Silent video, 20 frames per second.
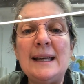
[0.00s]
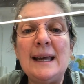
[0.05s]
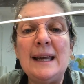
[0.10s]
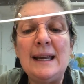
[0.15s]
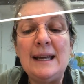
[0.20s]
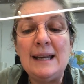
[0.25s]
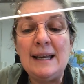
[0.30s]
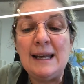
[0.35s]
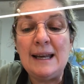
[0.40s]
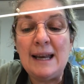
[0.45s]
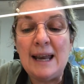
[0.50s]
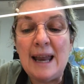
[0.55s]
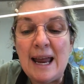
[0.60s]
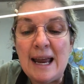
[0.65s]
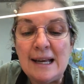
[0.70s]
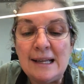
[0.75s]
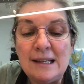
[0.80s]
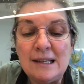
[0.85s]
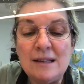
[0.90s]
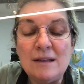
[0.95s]

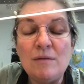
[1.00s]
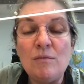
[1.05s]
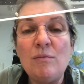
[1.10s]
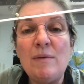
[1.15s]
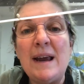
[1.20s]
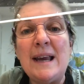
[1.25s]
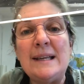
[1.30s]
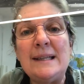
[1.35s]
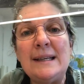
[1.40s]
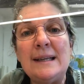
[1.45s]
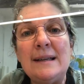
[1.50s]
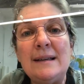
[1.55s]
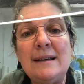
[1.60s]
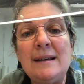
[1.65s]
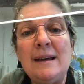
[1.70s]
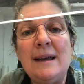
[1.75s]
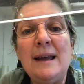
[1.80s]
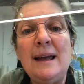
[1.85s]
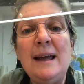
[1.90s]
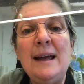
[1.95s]
unless the
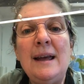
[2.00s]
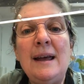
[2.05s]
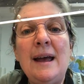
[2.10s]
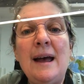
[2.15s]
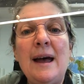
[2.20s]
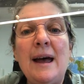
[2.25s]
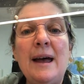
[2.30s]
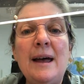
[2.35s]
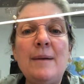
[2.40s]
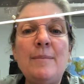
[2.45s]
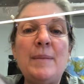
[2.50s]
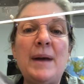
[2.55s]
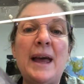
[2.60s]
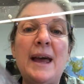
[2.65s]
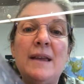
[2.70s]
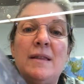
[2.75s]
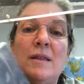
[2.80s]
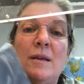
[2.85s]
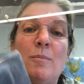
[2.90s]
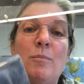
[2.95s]
resin
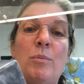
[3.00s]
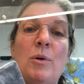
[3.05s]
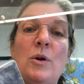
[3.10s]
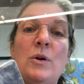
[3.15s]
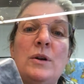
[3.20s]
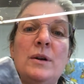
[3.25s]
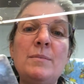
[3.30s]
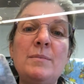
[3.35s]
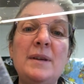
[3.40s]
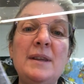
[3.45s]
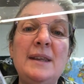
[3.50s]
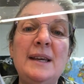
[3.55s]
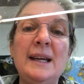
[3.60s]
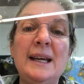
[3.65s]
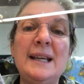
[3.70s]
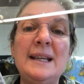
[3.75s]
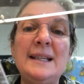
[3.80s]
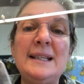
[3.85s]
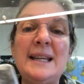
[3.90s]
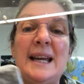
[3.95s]
at the bottom of the
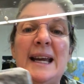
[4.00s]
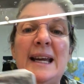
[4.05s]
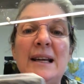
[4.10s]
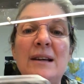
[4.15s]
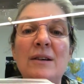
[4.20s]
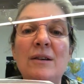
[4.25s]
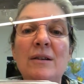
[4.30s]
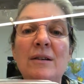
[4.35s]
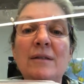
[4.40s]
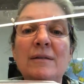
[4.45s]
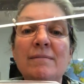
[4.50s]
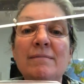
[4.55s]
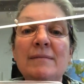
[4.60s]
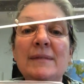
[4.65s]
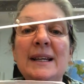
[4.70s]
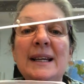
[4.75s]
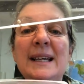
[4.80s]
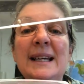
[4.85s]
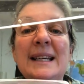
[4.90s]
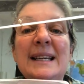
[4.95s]
container
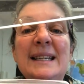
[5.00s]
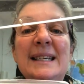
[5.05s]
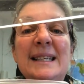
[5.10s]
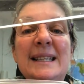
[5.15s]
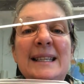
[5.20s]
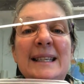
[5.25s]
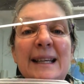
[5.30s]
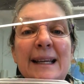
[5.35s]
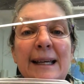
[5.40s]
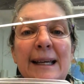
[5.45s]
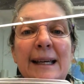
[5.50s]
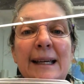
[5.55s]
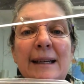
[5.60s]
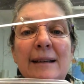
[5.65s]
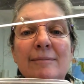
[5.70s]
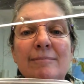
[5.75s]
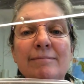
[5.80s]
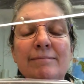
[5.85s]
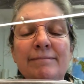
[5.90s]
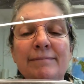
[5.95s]
is sticky.